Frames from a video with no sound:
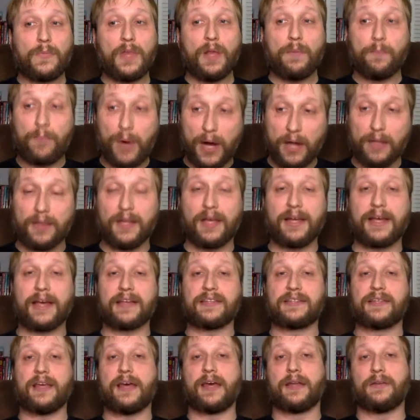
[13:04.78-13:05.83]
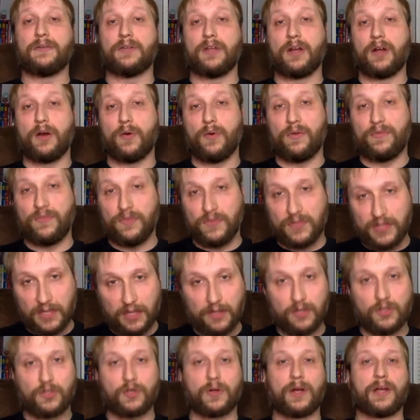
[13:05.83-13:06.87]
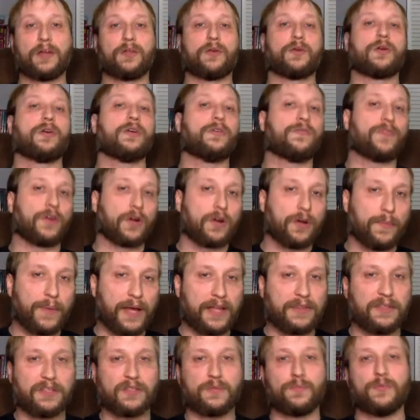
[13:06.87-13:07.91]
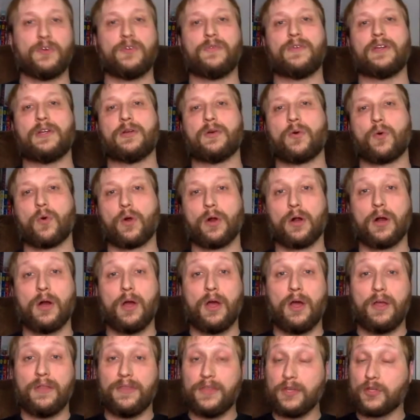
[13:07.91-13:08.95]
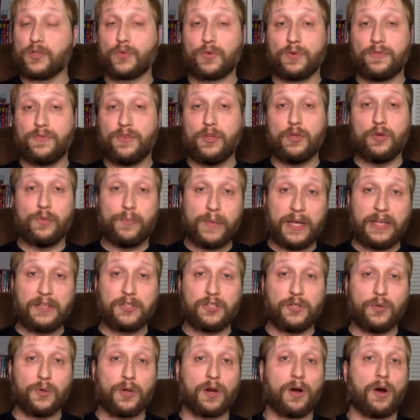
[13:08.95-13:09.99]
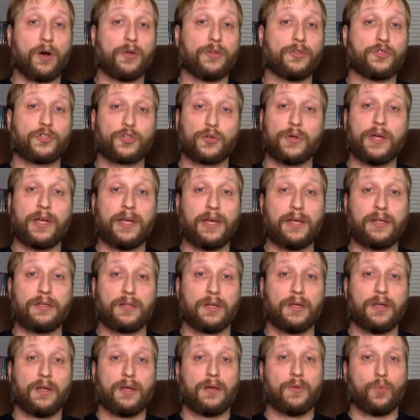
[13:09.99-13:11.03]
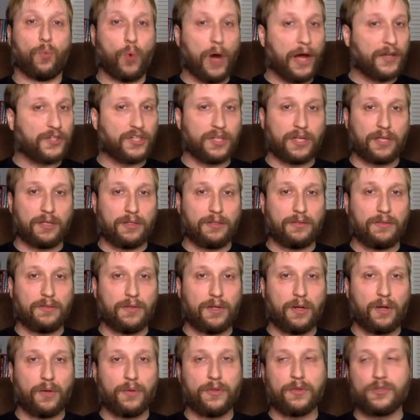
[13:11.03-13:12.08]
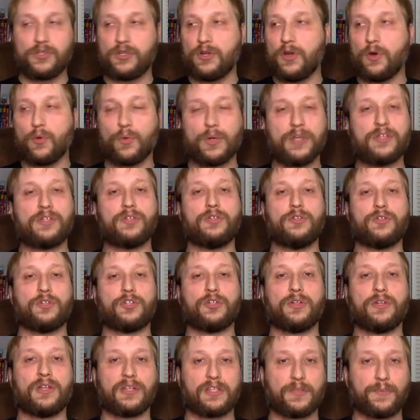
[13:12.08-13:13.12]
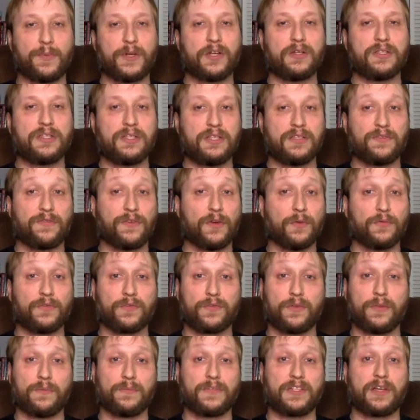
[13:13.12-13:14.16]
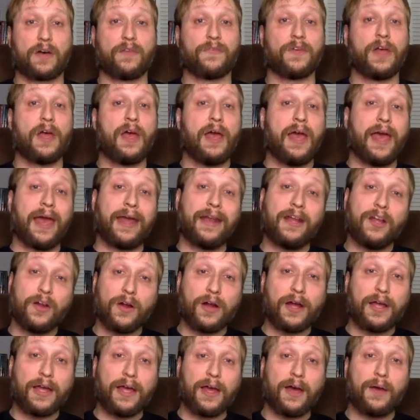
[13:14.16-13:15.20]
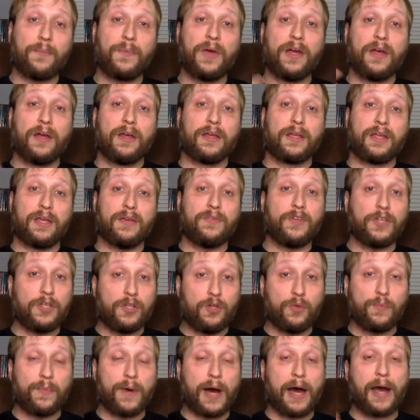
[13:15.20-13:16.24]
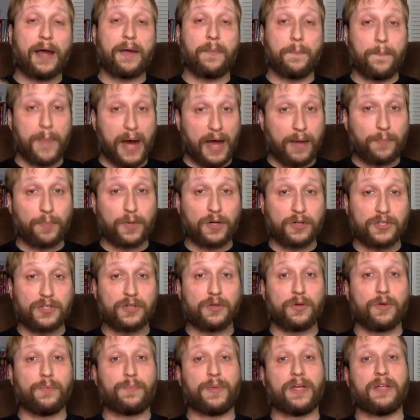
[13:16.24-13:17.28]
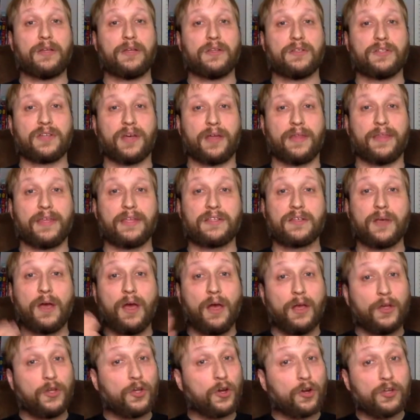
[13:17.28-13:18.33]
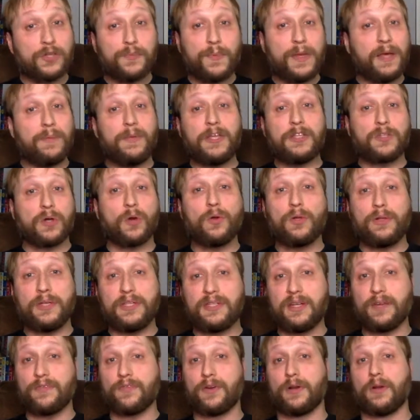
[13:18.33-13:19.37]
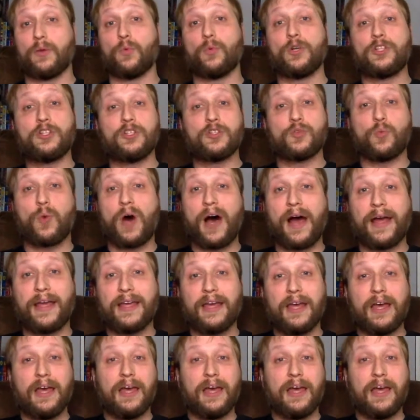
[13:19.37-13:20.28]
but like I said, you know, if you've seen the trailer or you've heard about this movie or this review makes you at all intrigued, watch it. You know, there's no reason you shouldn't experience these films for themselves. And here I am giving you my my personal opinions on this. Yours may be totally different, which is why